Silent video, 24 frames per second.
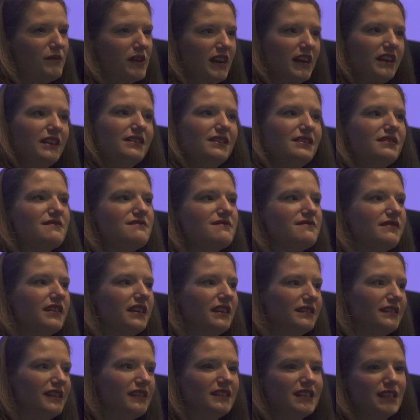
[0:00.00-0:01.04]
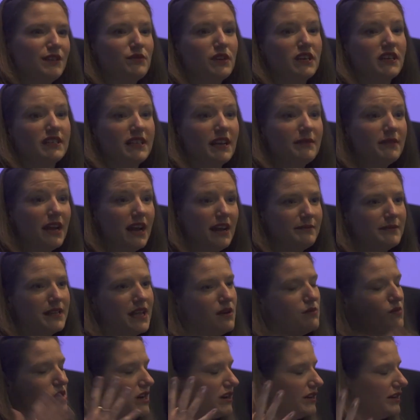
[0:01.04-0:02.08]
when I do consulting work, sometimes
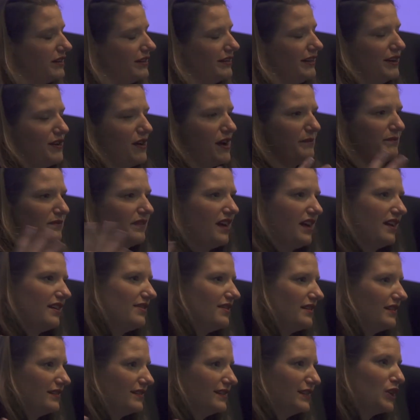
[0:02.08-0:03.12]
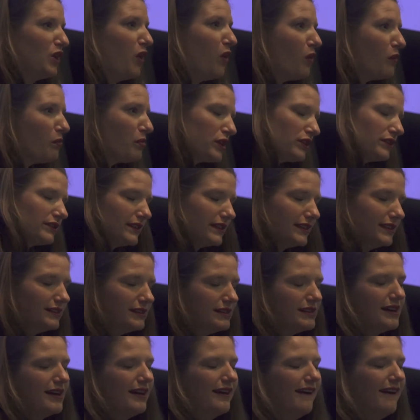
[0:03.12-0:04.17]
I work, I'm kind of the sole person
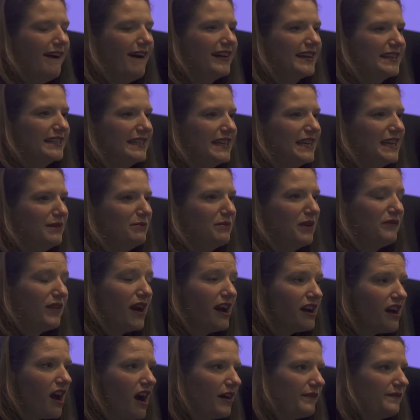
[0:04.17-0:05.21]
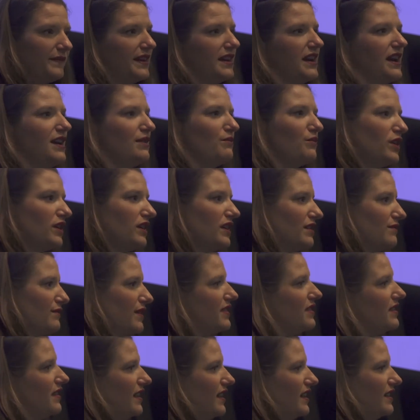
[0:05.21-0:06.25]
on a team, but very often I am working
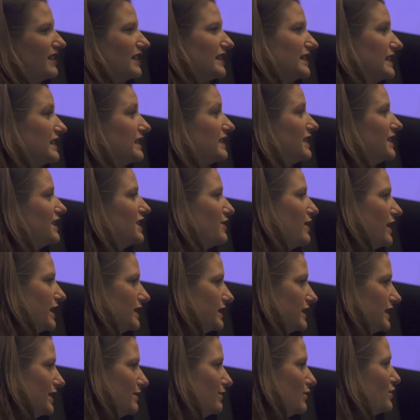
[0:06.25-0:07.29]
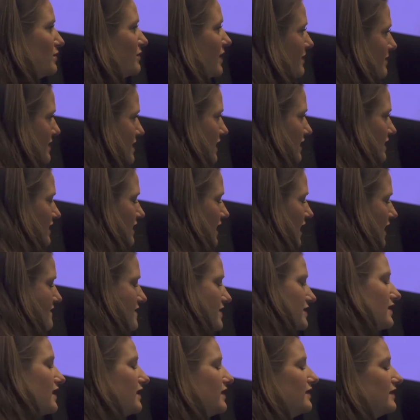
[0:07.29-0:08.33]
with an existing UX team who maybe doesn't have
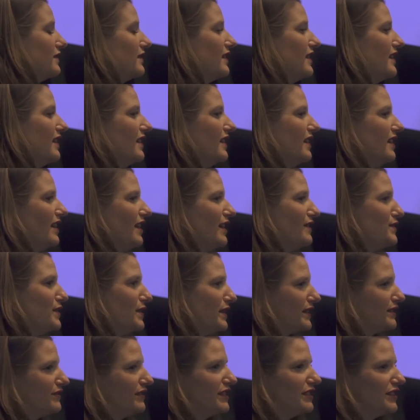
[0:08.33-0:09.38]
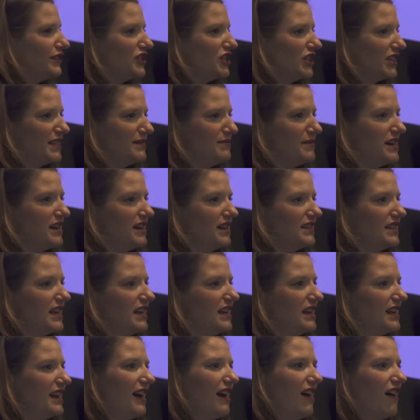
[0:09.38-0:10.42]
a ton of UX research experience.
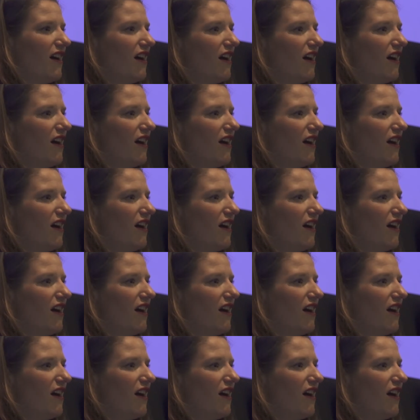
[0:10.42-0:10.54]
And